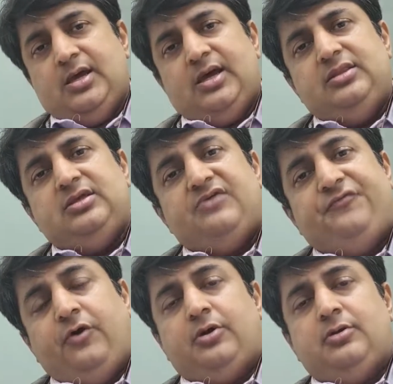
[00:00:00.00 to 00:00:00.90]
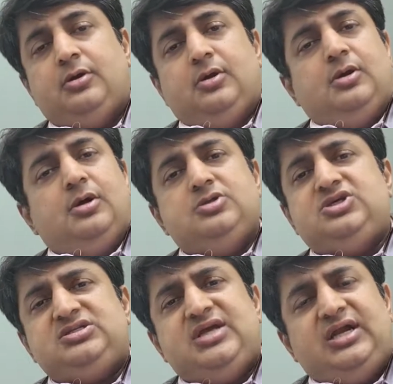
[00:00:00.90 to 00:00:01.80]
and therefore
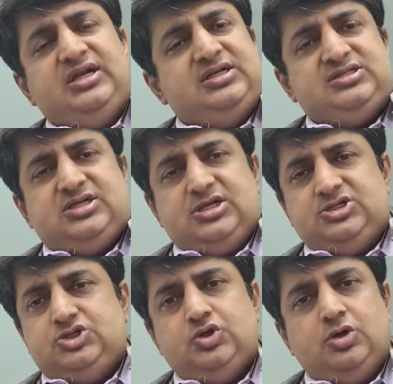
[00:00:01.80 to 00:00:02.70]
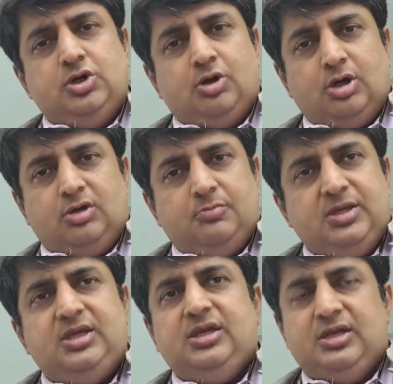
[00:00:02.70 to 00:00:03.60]
just getting this test should not
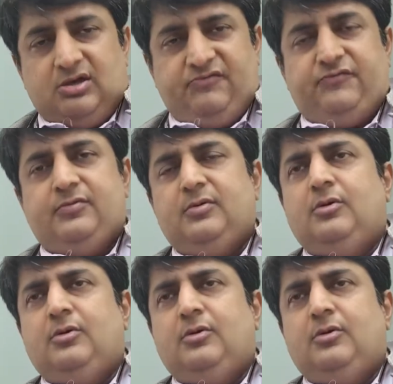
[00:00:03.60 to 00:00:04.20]
be enough.